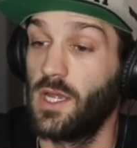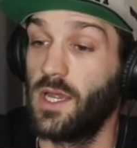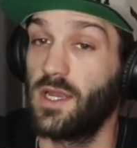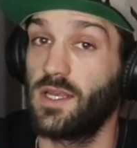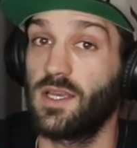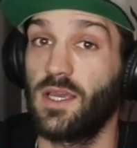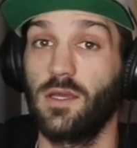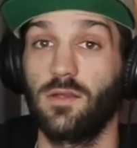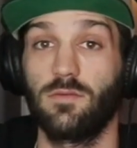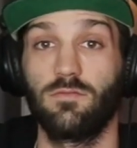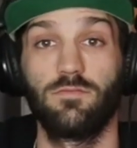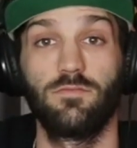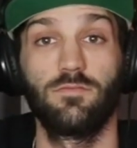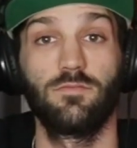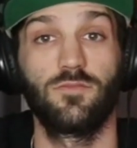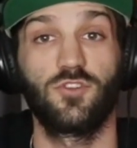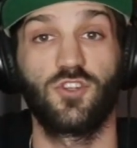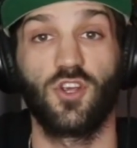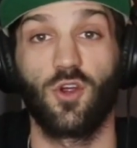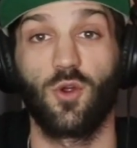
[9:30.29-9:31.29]
And again,
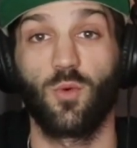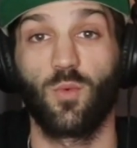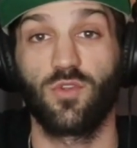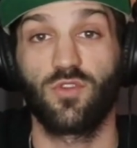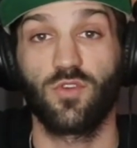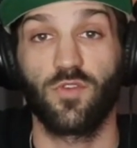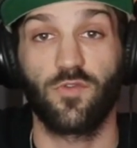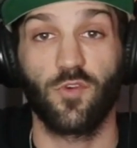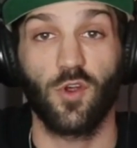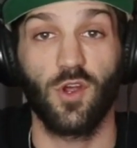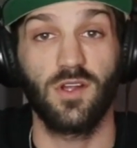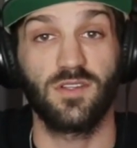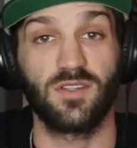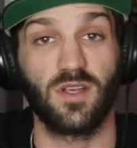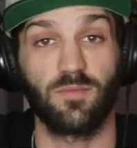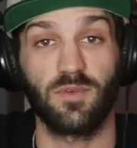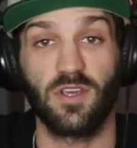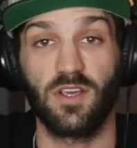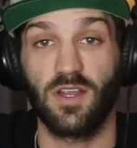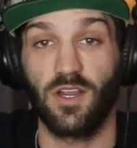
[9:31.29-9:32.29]
share it with your friends.
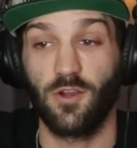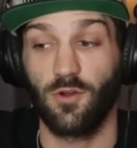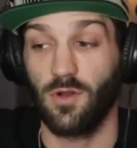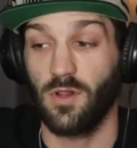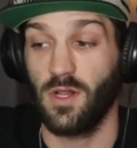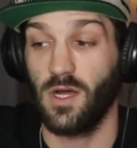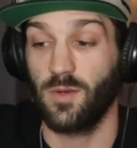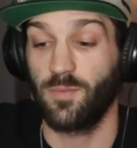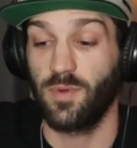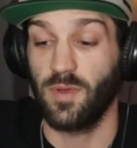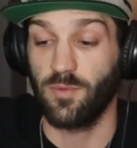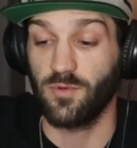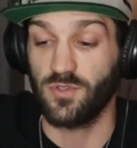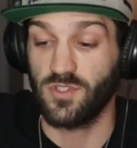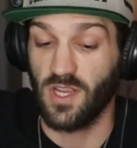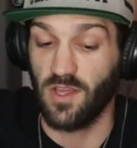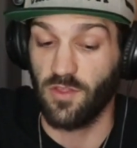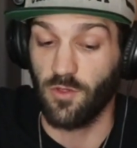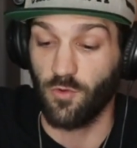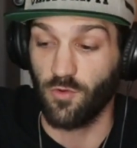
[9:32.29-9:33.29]
I'm get, hearing a lot of people
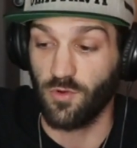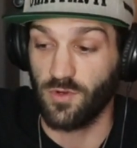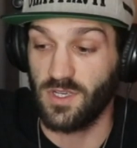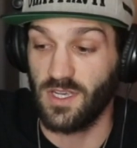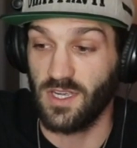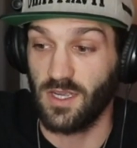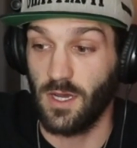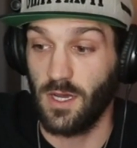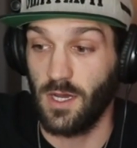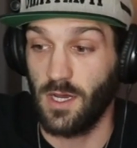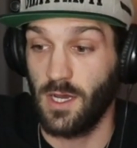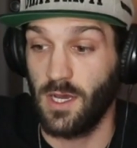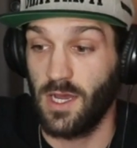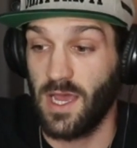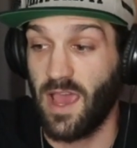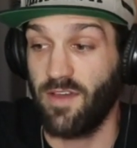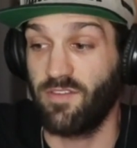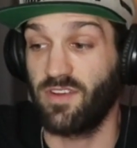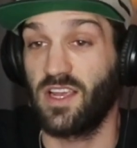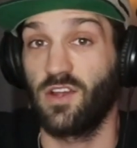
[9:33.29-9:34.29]
say they were uh,
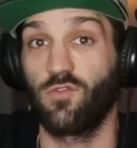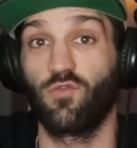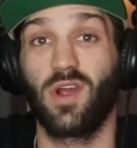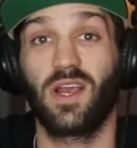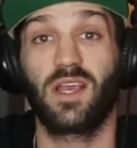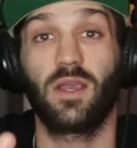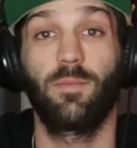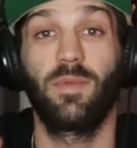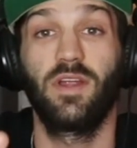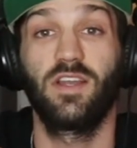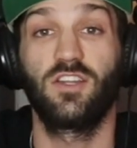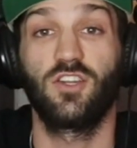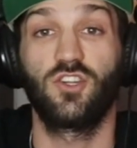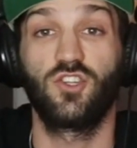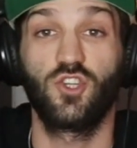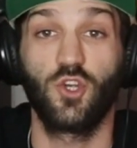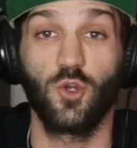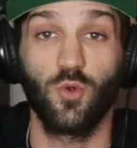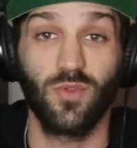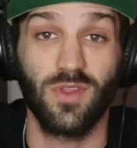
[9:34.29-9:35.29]
having it recommended
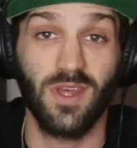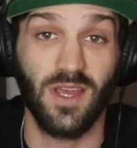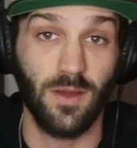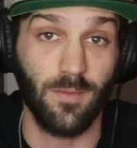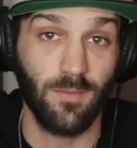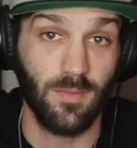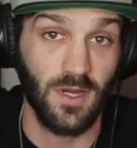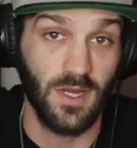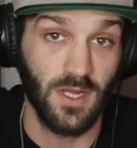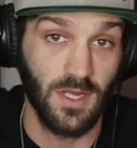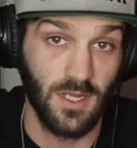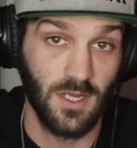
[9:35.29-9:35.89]
to them.